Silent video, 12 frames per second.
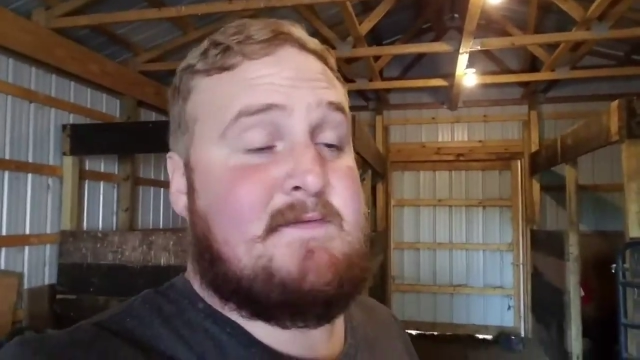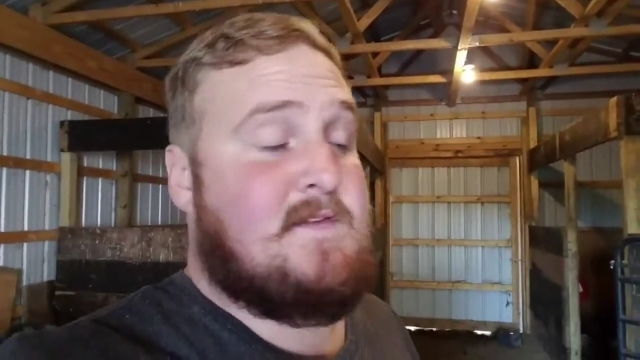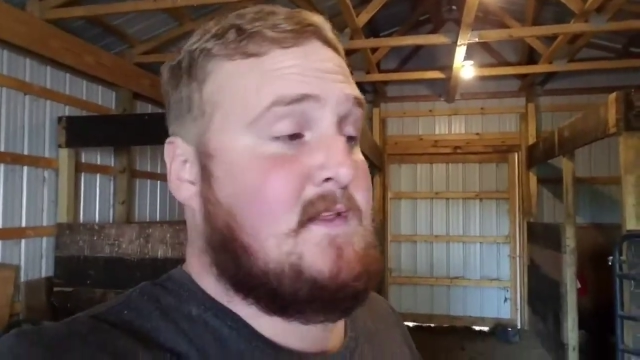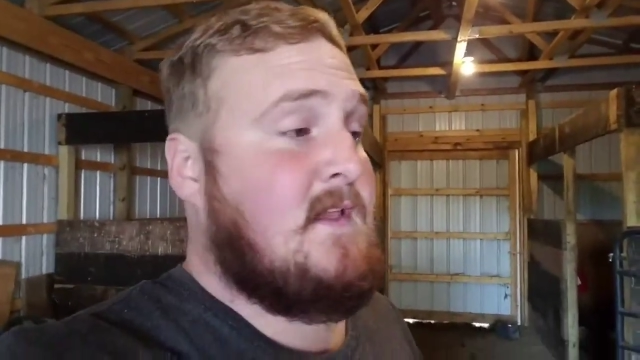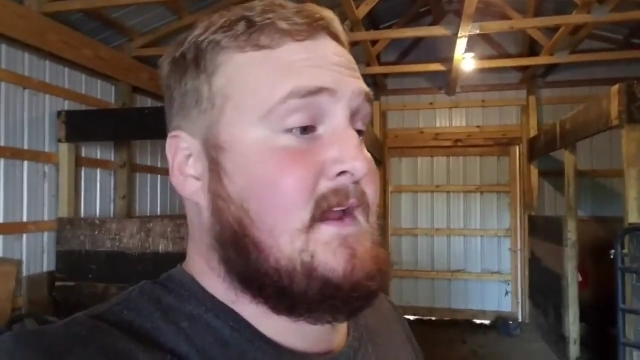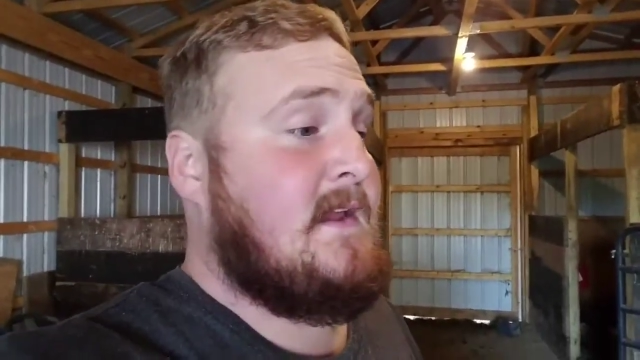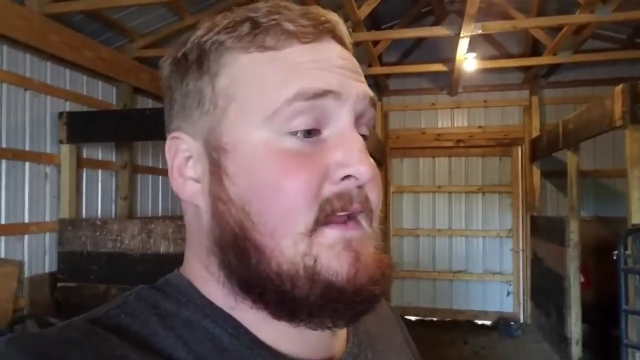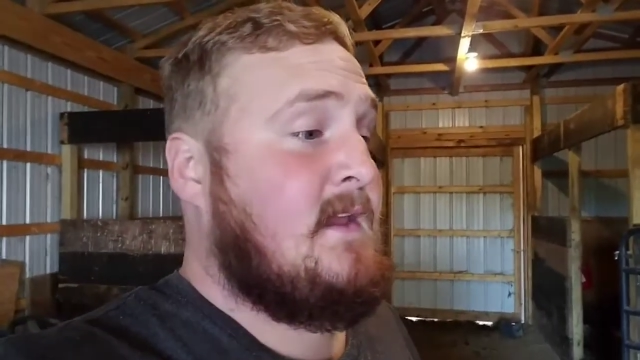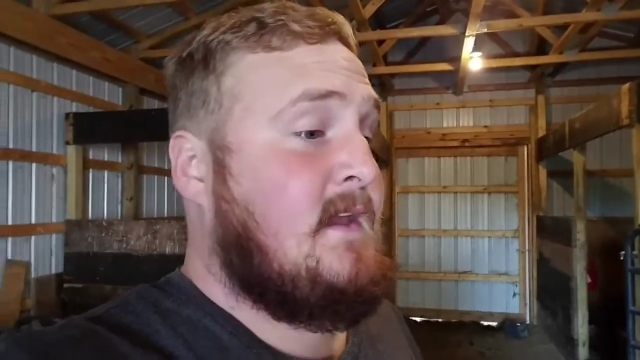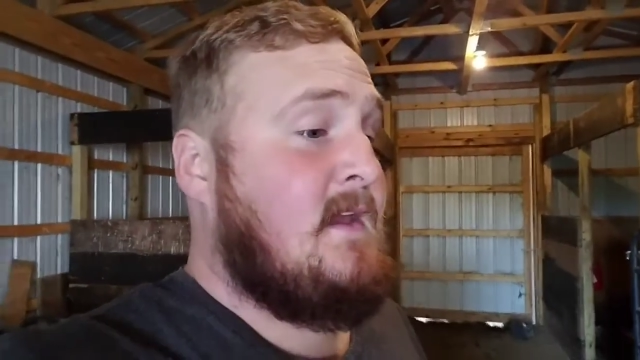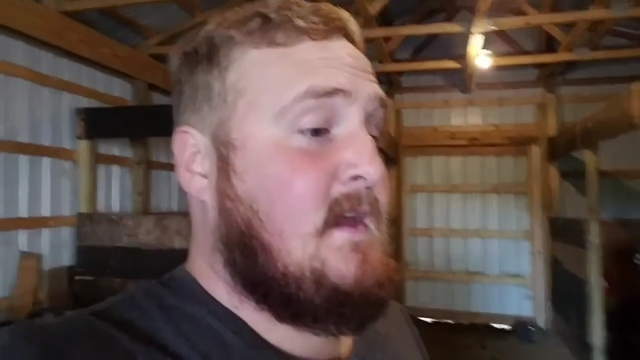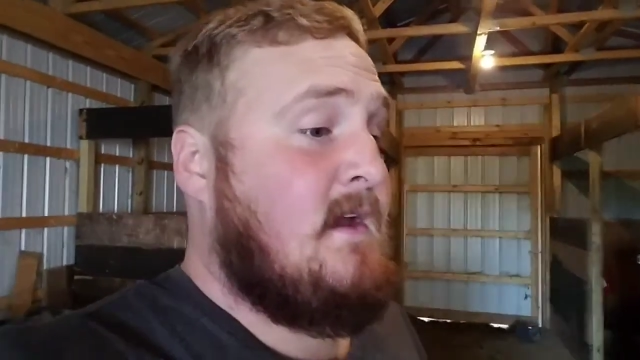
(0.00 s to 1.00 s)
If you like
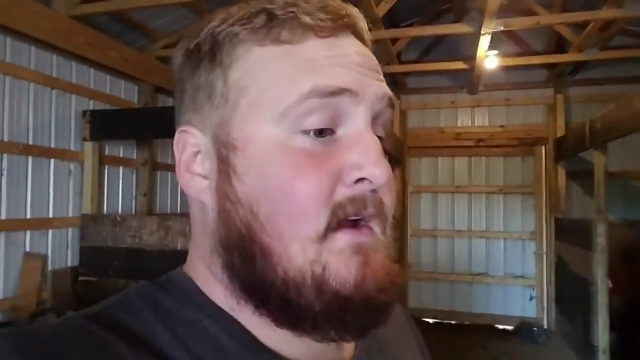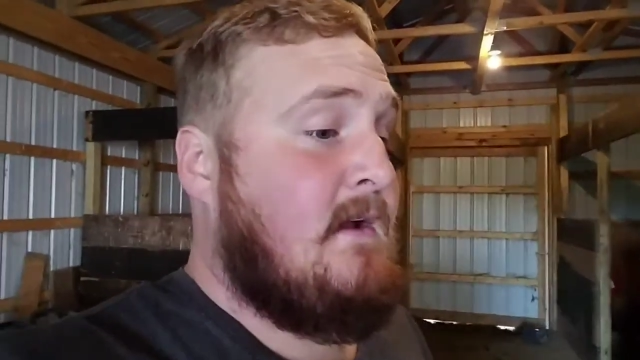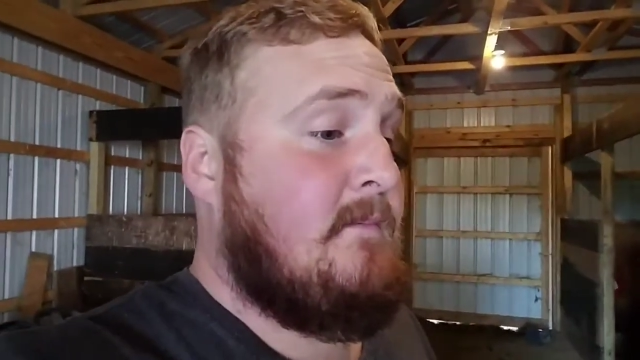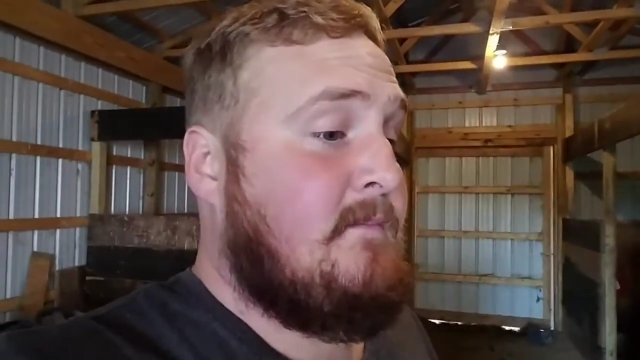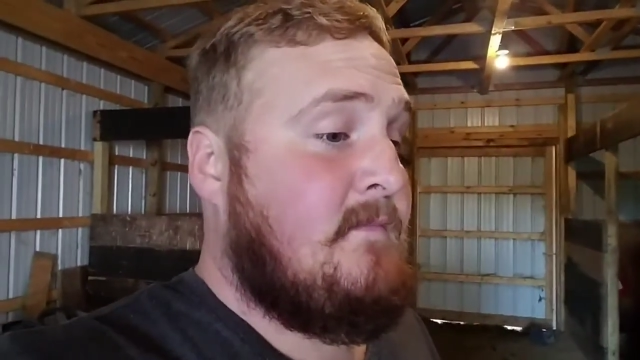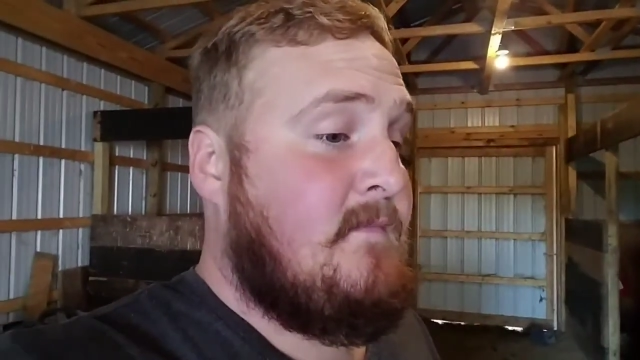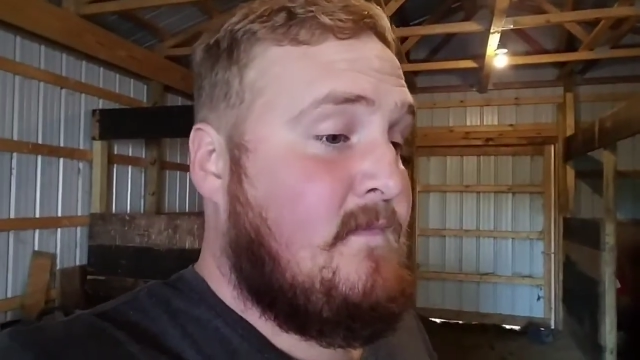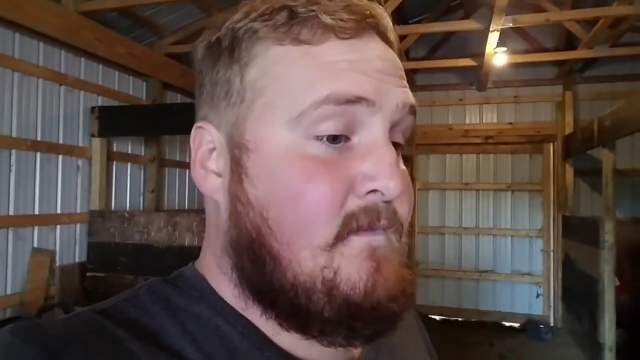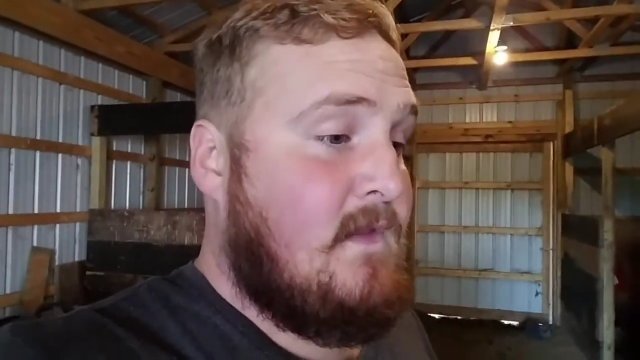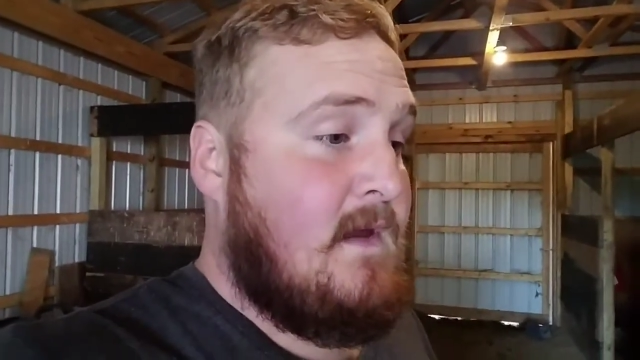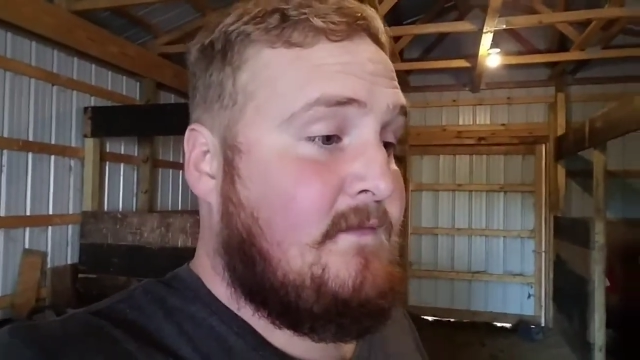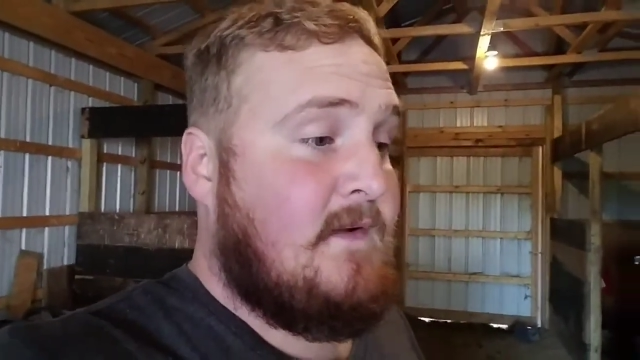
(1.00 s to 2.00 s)

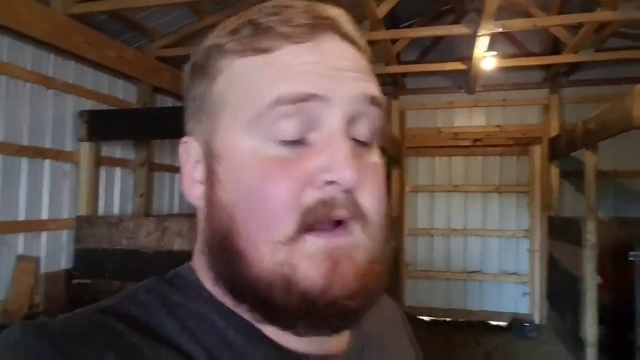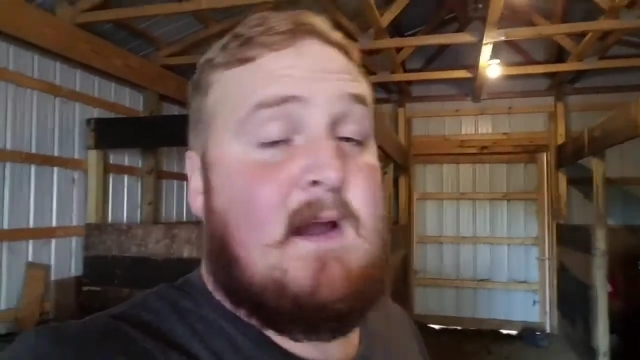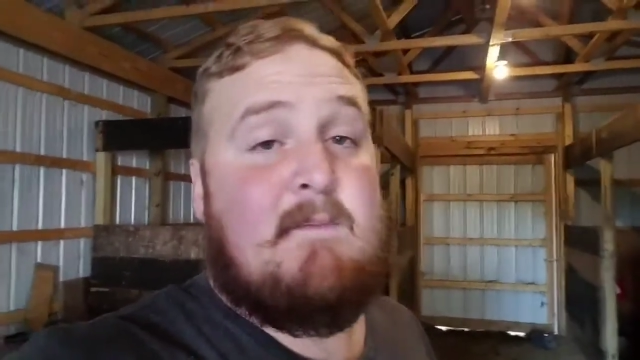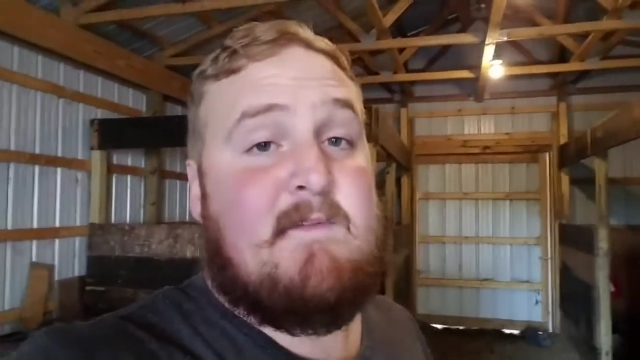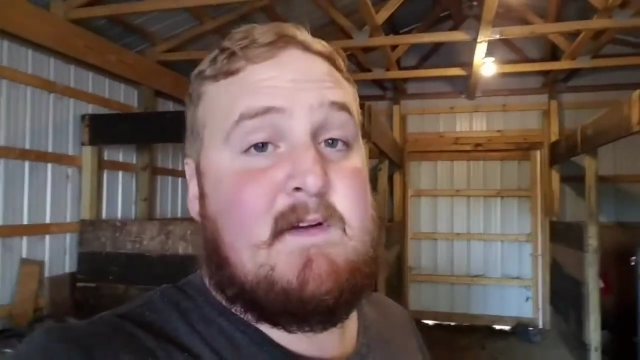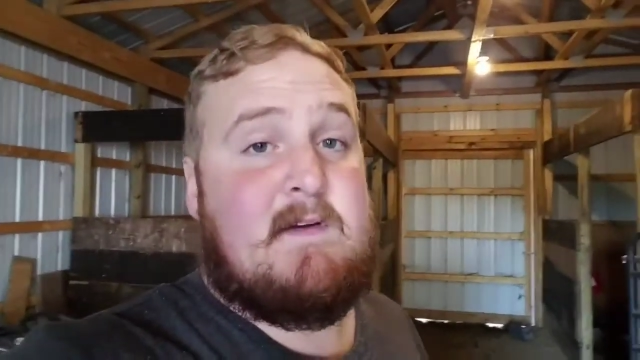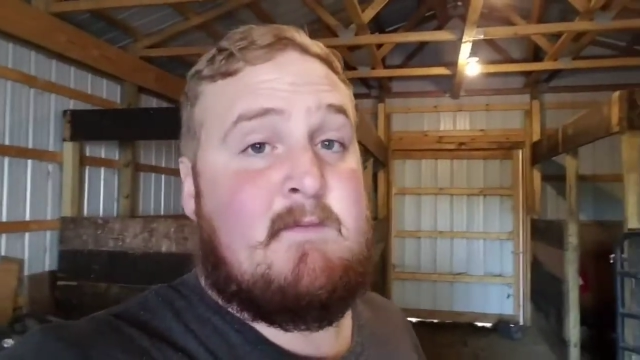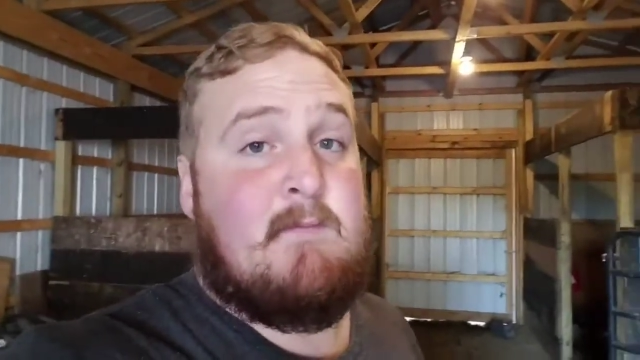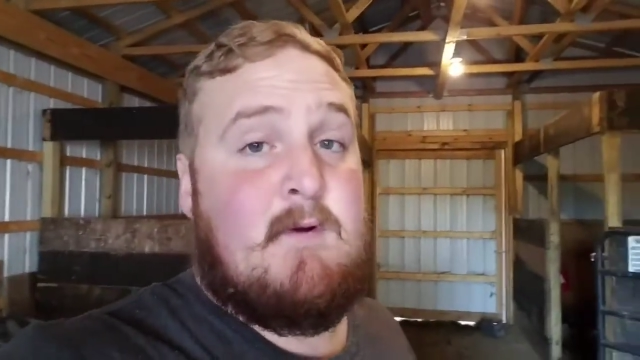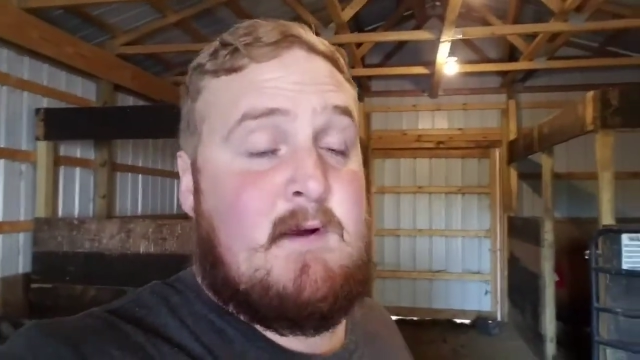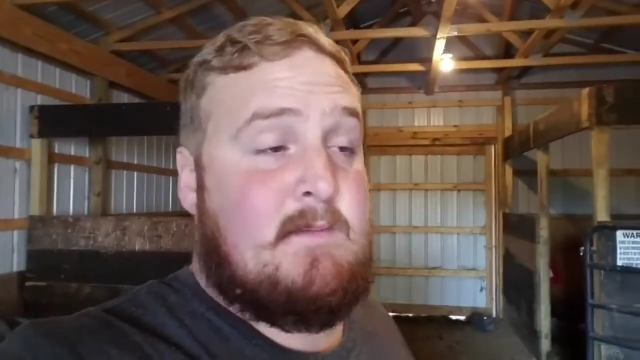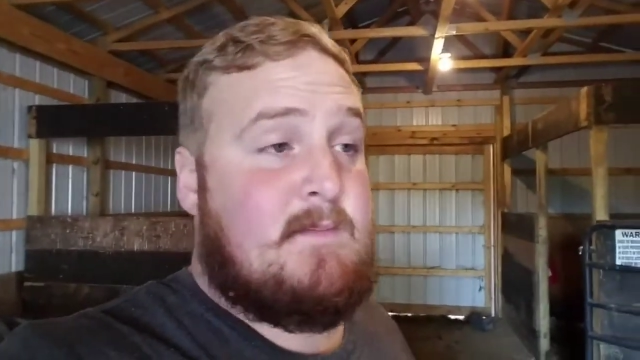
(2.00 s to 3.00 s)
fluff and comfort and
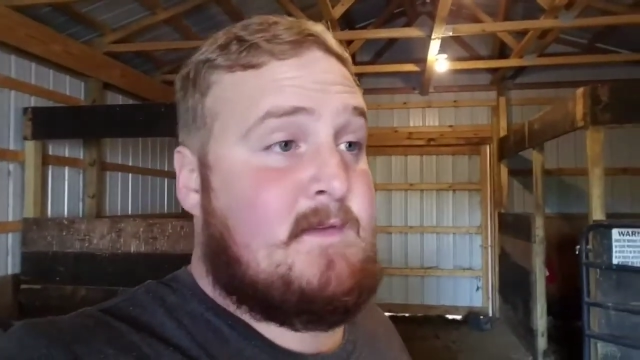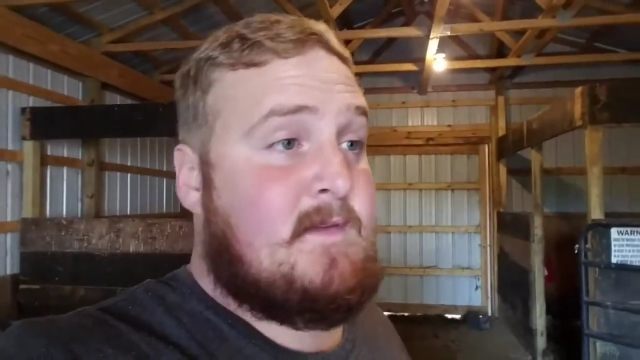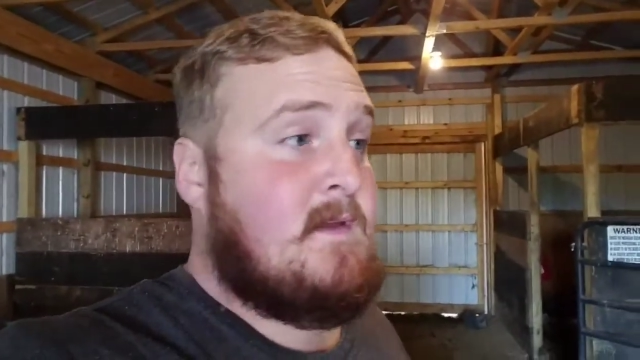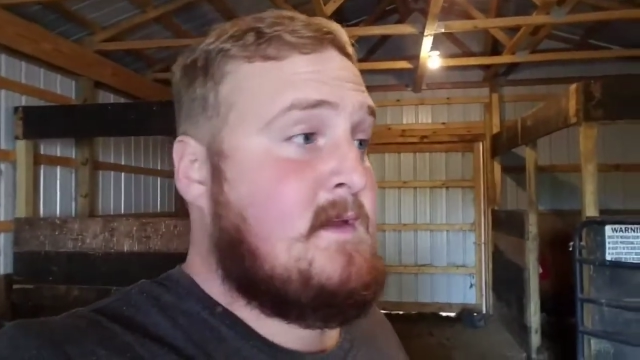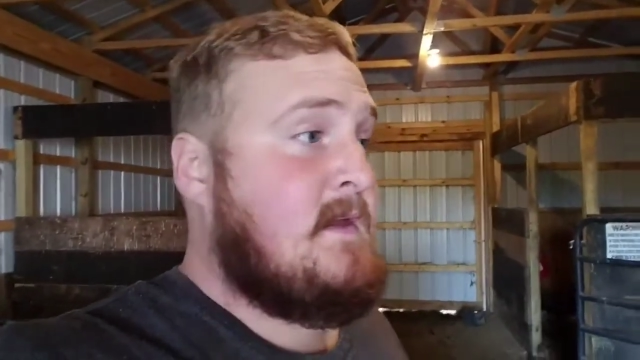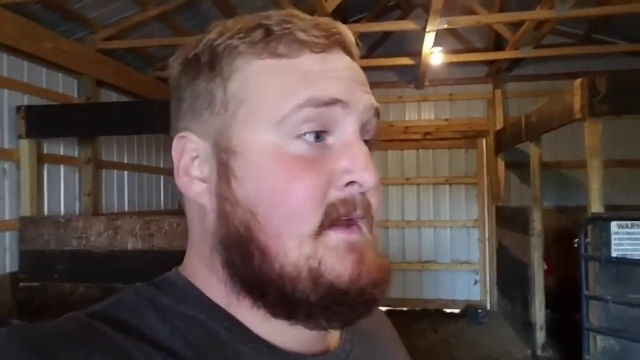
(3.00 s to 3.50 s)
warmth,